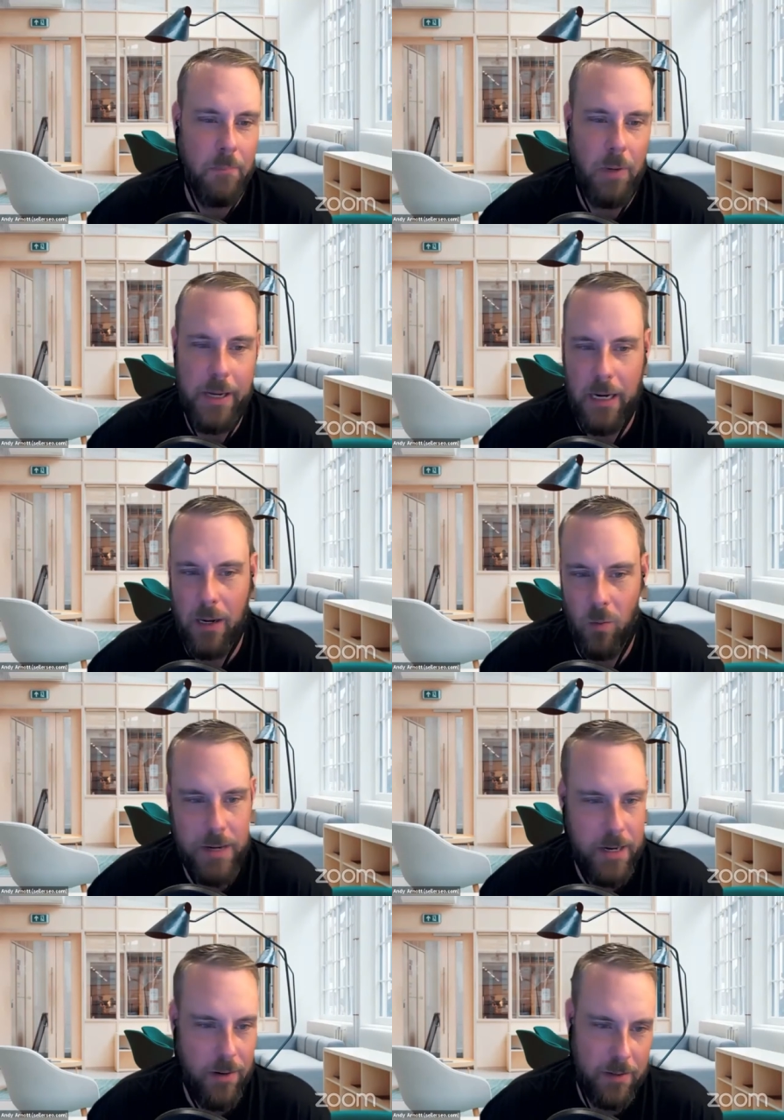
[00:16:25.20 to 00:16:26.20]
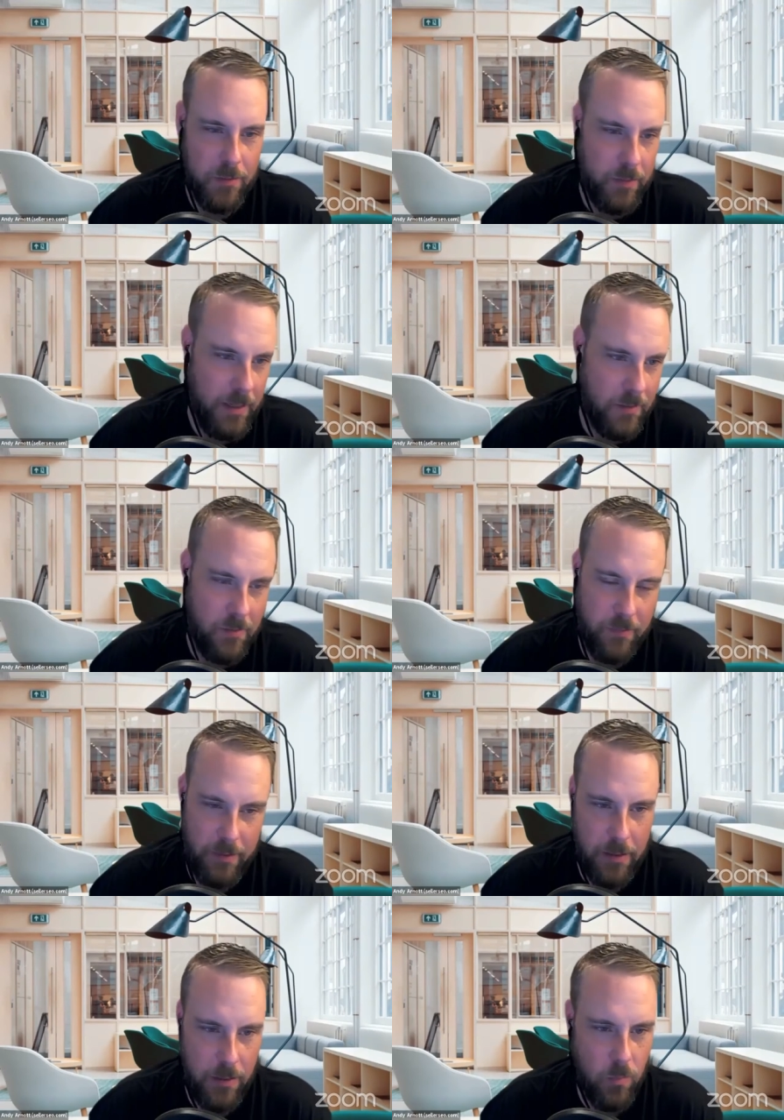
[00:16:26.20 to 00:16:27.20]
but you know one year it's it's
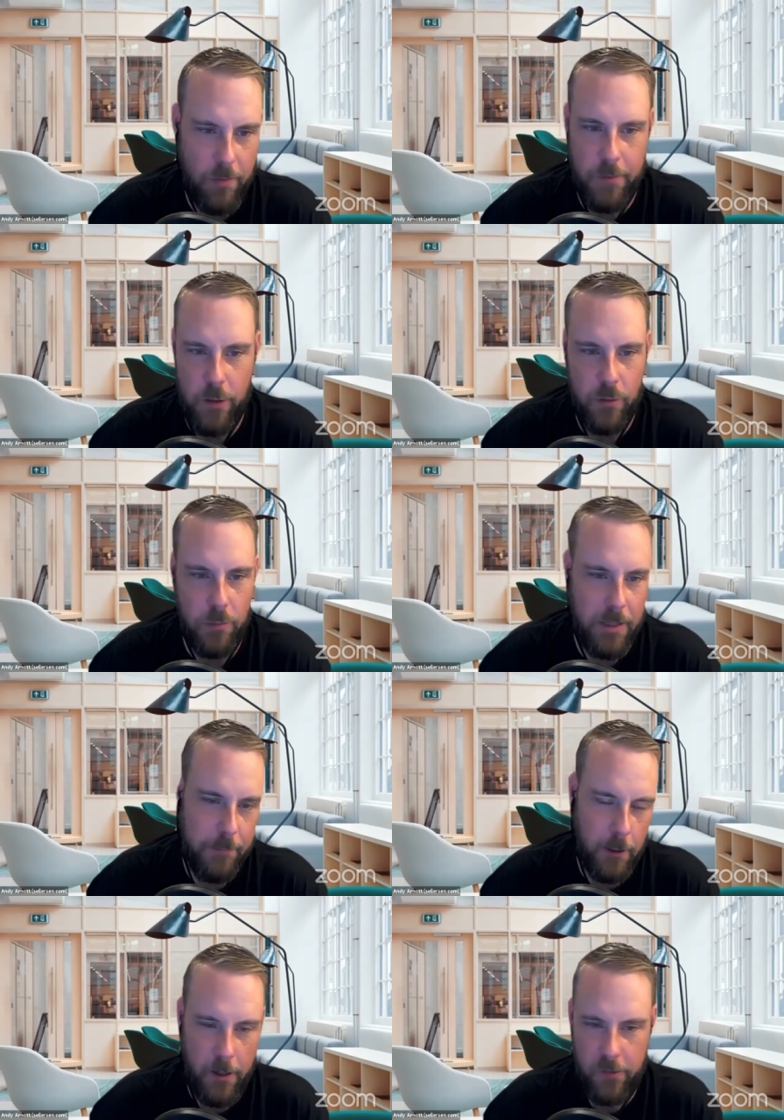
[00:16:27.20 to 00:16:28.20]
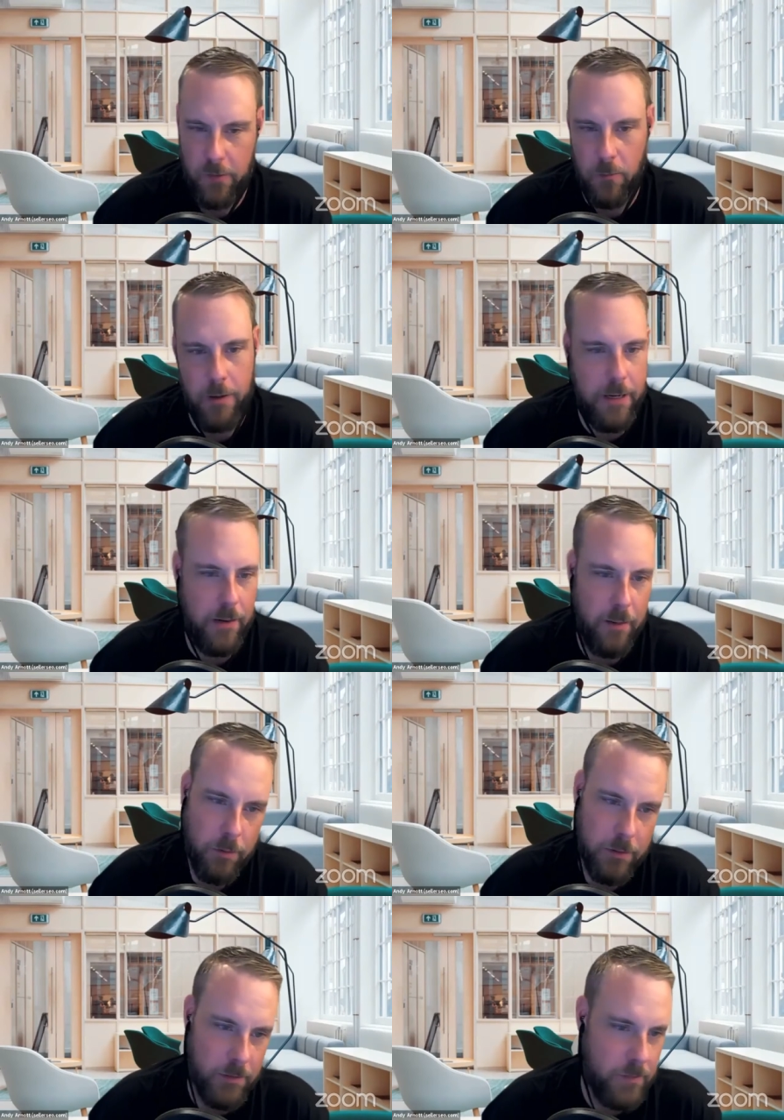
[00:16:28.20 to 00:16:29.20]
you know review manipulation. One year it
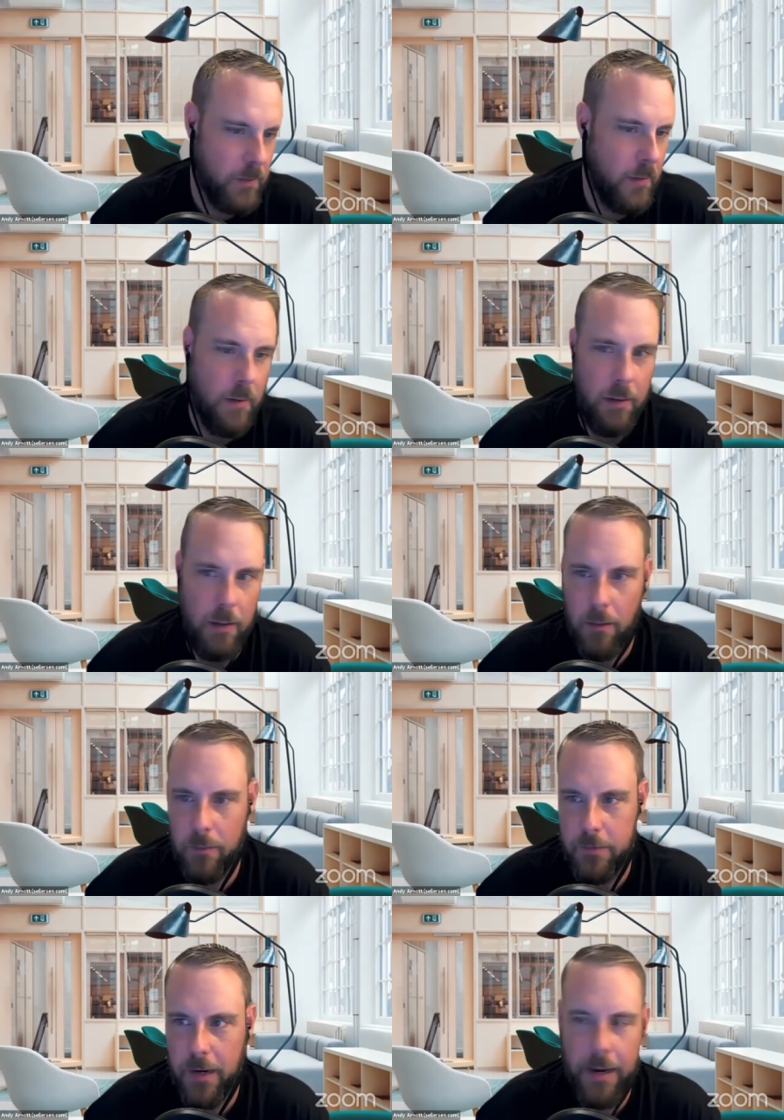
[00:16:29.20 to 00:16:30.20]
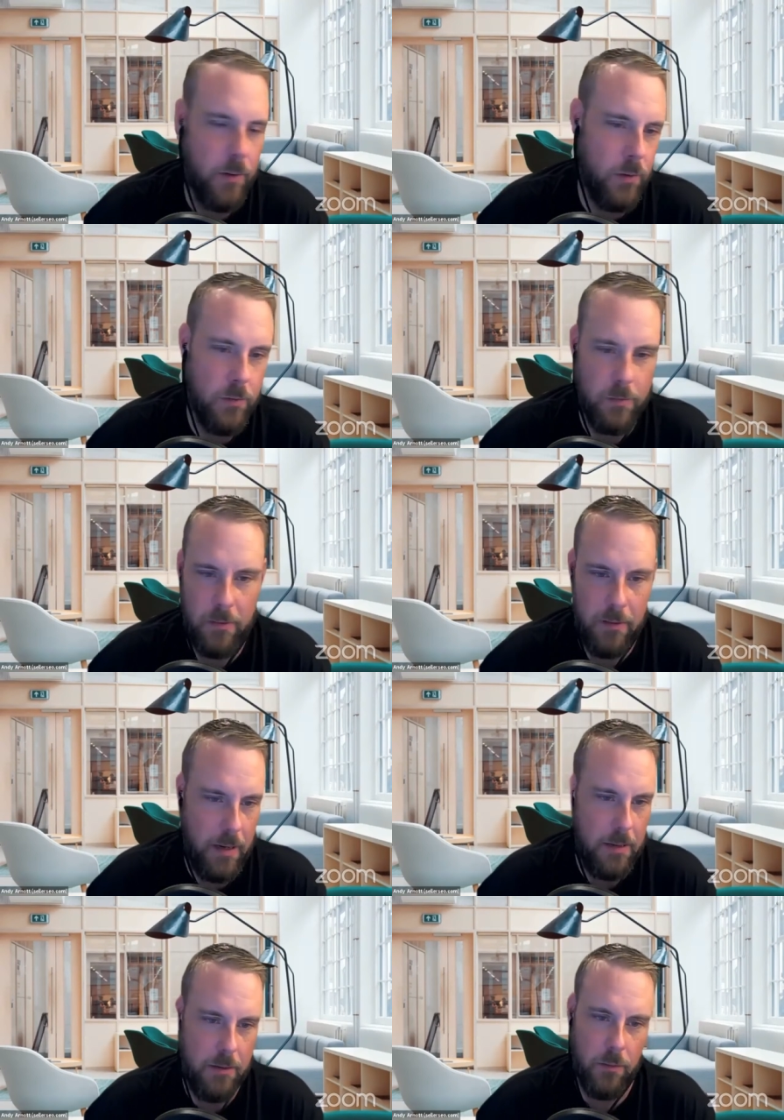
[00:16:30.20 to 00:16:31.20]
was you know titles and
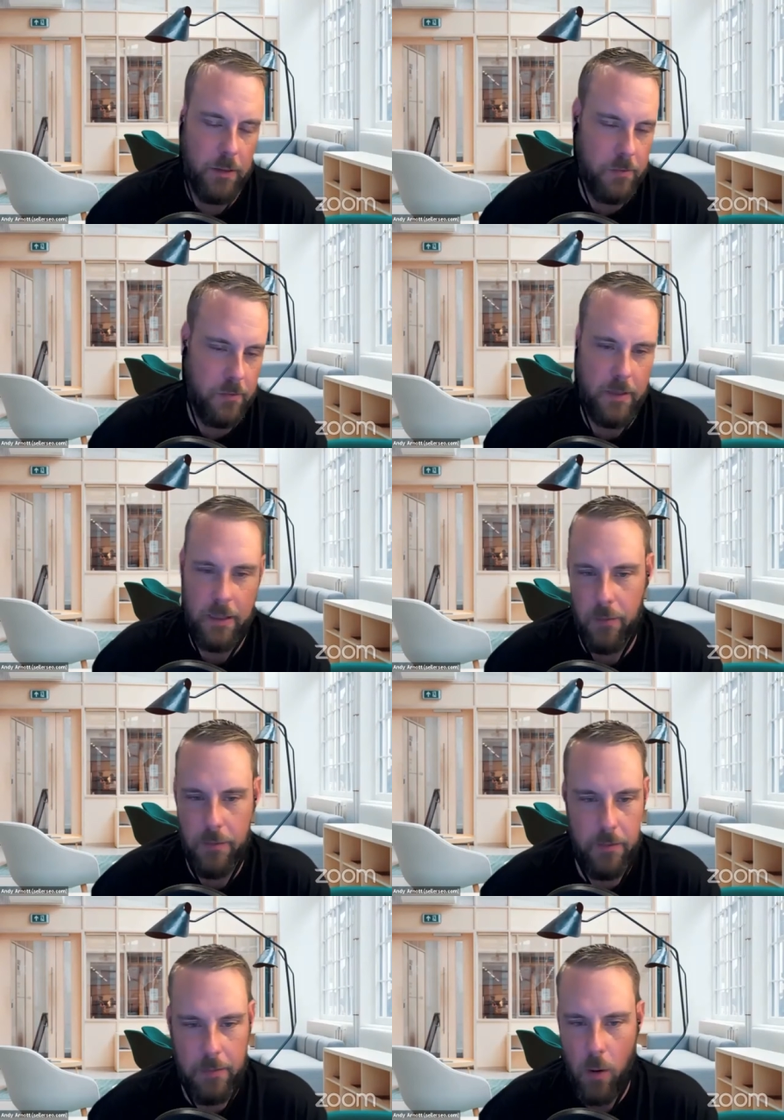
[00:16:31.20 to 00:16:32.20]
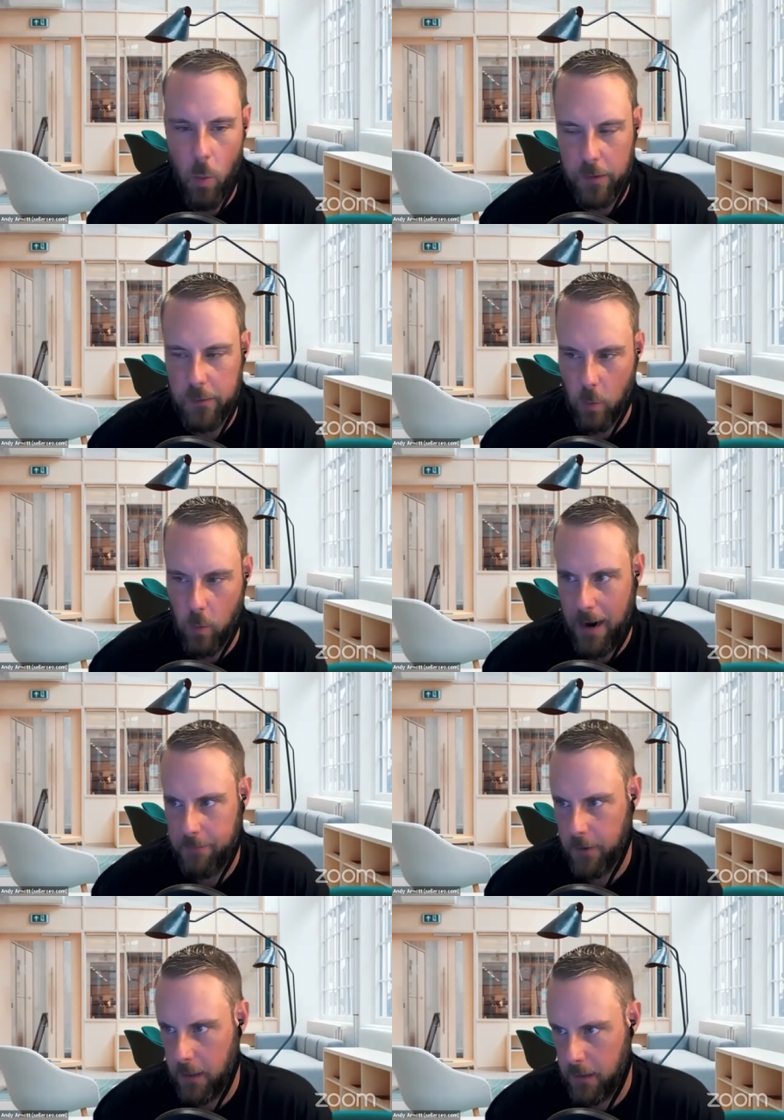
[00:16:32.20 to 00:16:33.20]
and your listing. You know they they always go
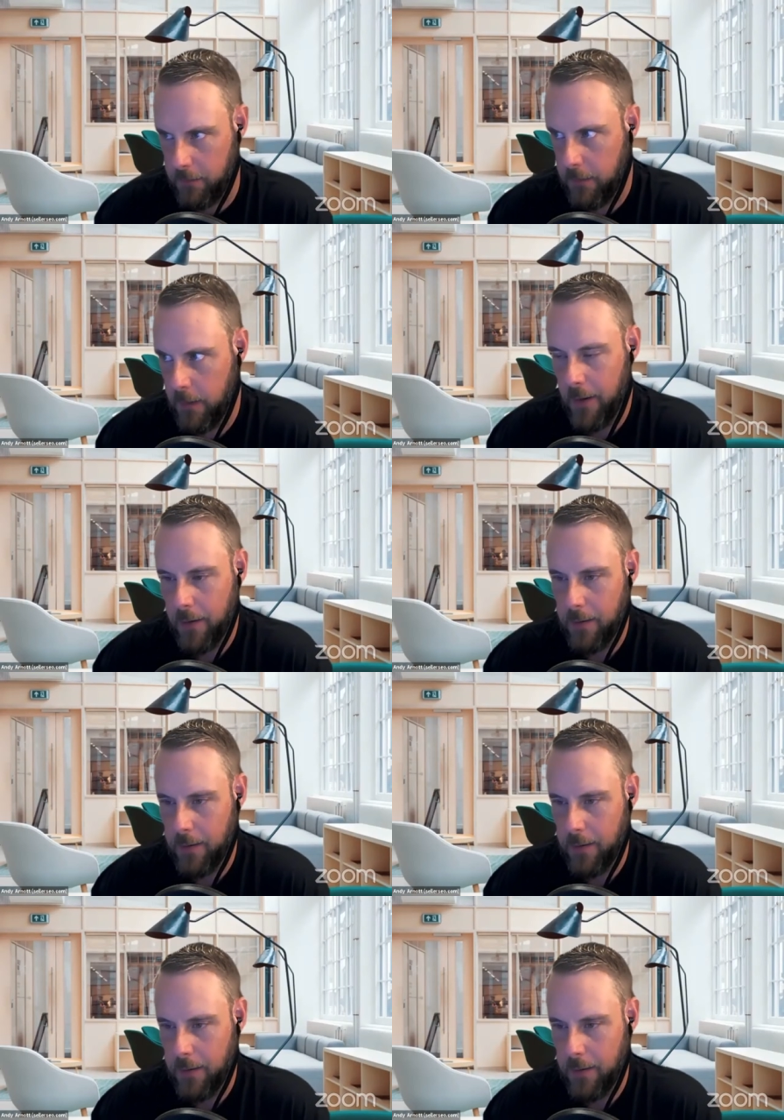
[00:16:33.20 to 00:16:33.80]
after kind related of